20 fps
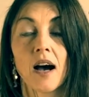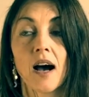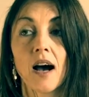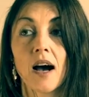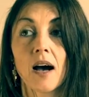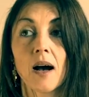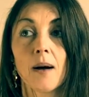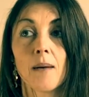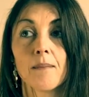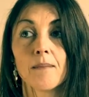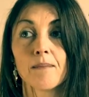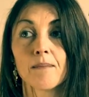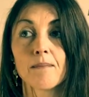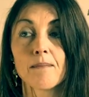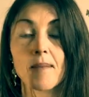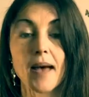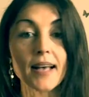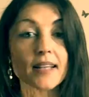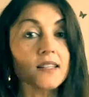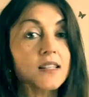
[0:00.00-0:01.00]

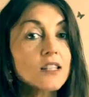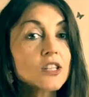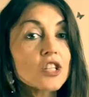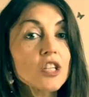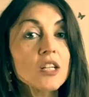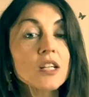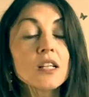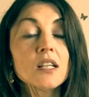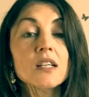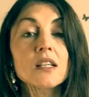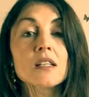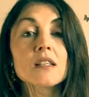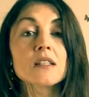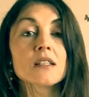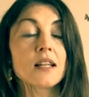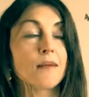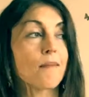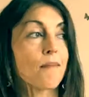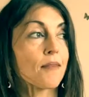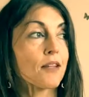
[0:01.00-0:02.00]

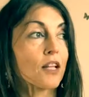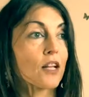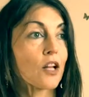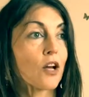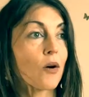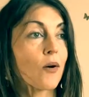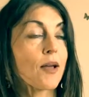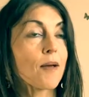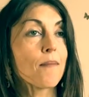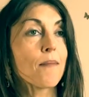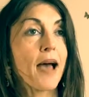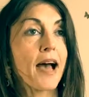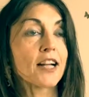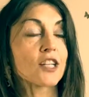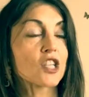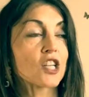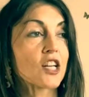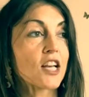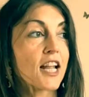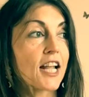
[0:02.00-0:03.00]
messages and, you know,
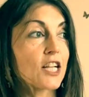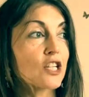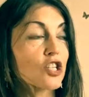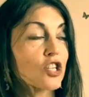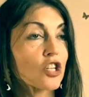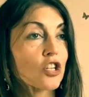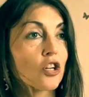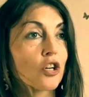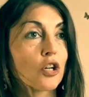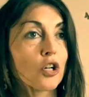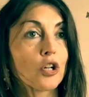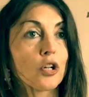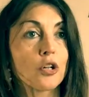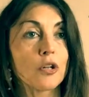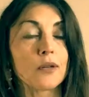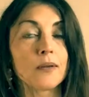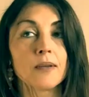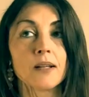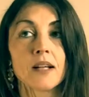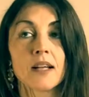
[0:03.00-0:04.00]

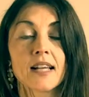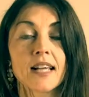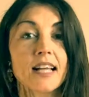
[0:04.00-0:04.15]
imaginational,